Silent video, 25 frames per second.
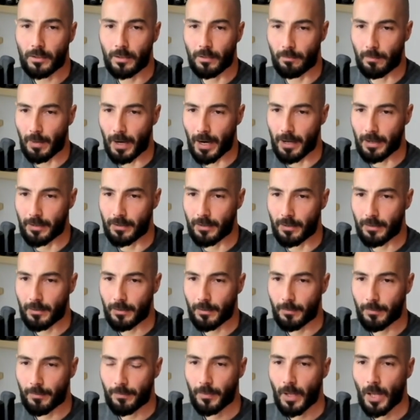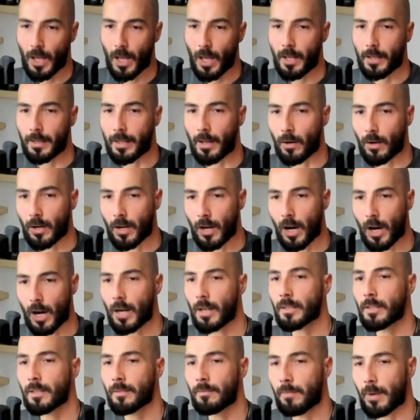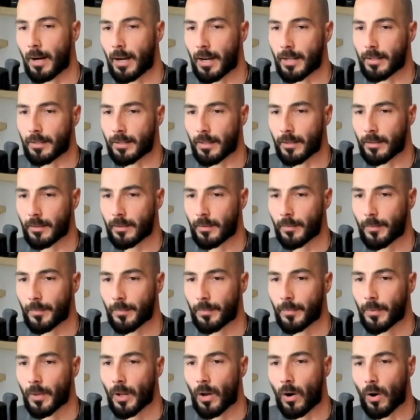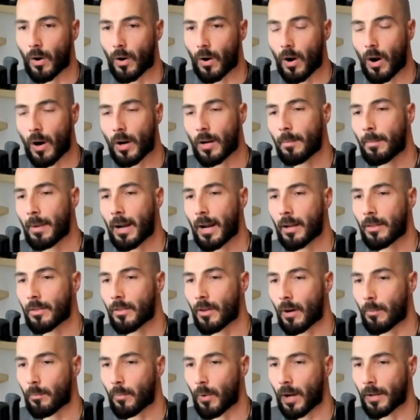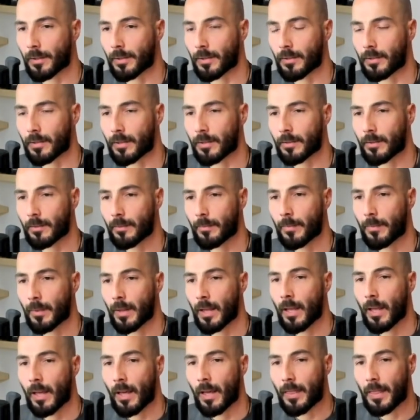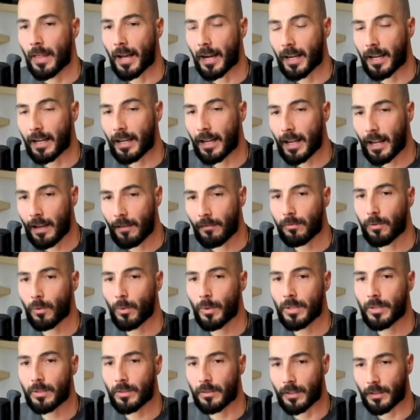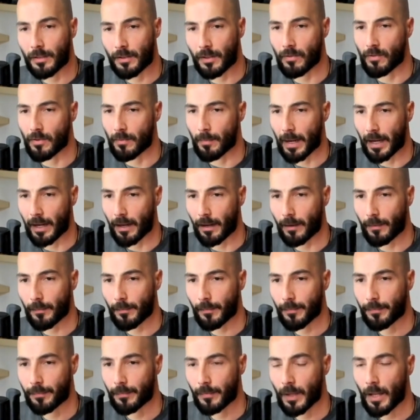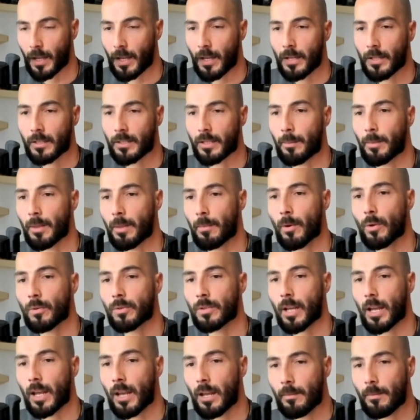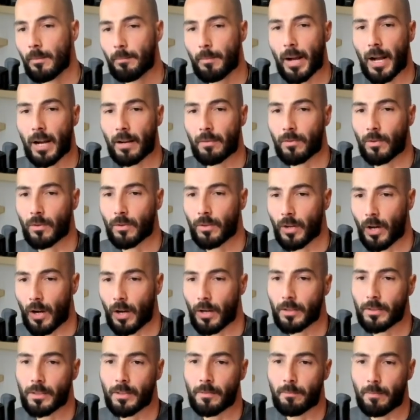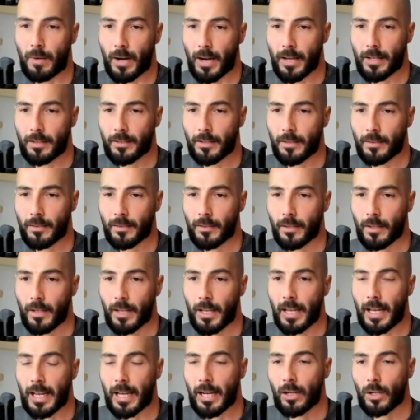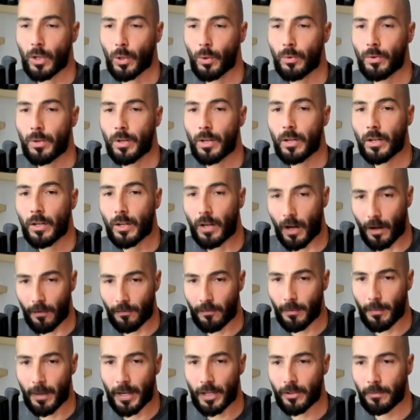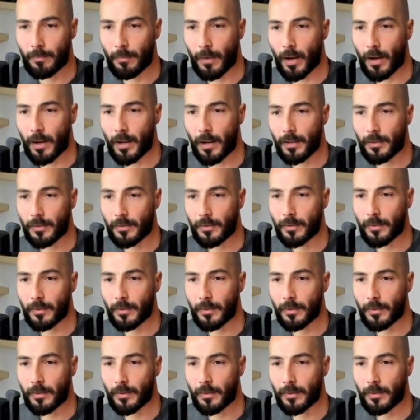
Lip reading: biases. Now, cognitive biases are automatic thought processes that can influence decision-making. Some of the most impactful cognitive biases include confirmation bias,